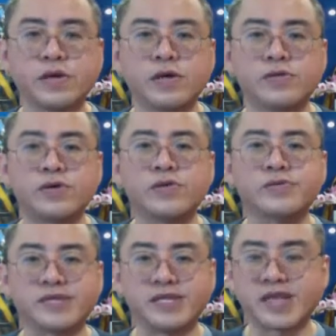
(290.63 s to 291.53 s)

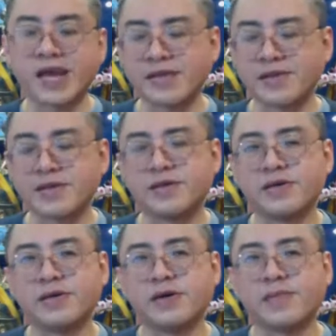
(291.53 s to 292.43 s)
not dictate
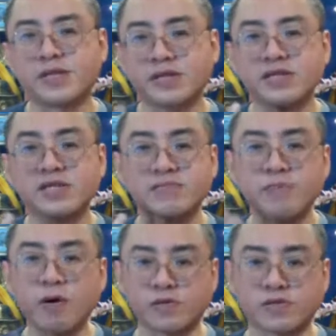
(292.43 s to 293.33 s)
particular
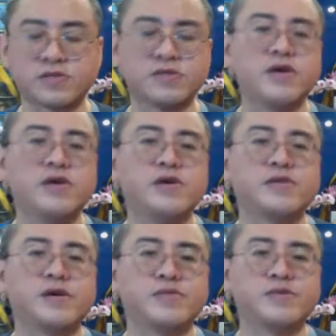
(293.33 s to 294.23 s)
spots
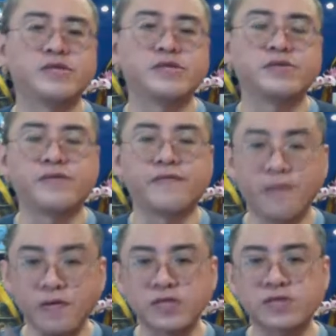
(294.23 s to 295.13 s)
that we need to
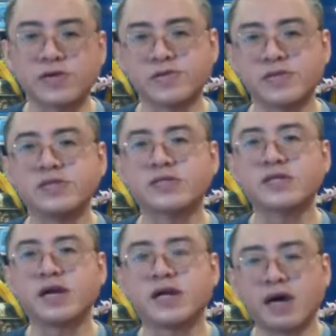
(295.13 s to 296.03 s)
focus on.
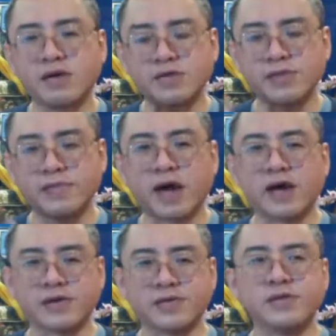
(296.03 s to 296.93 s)
Instead, allow the
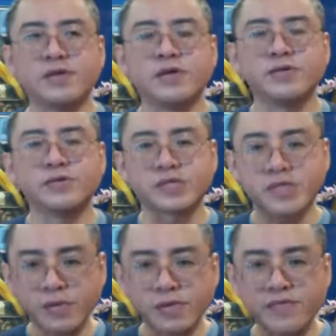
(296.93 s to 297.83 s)
mind to
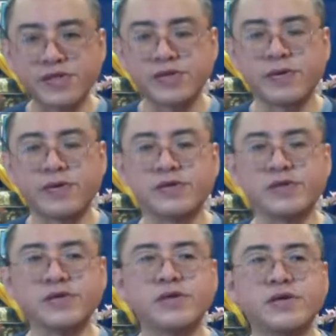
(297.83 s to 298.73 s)
stay within the
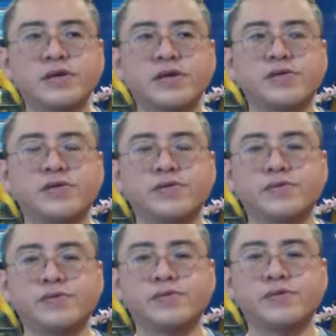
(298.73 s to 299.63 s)
body,
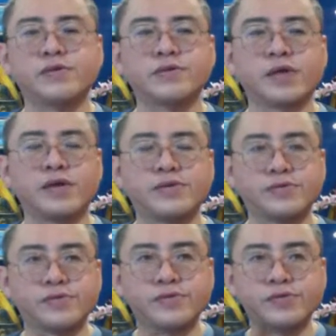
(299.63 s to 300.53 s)
and
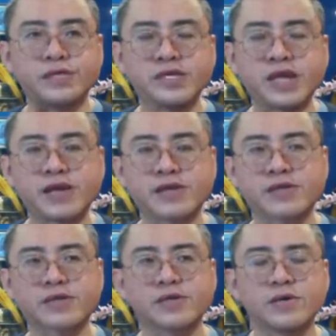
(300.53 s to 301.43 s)
to detect
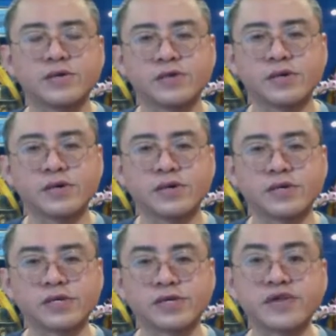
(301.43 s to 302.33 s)

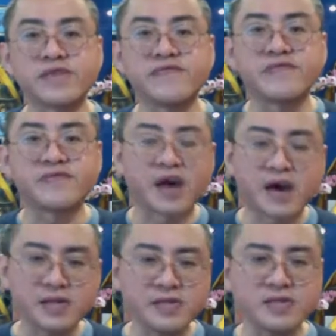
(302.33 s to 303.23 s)
the great
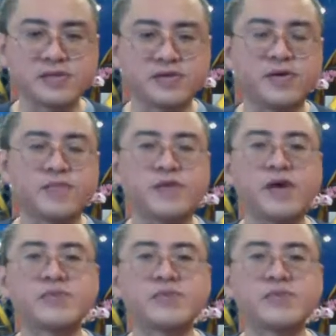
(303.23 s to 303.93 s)
variety of breath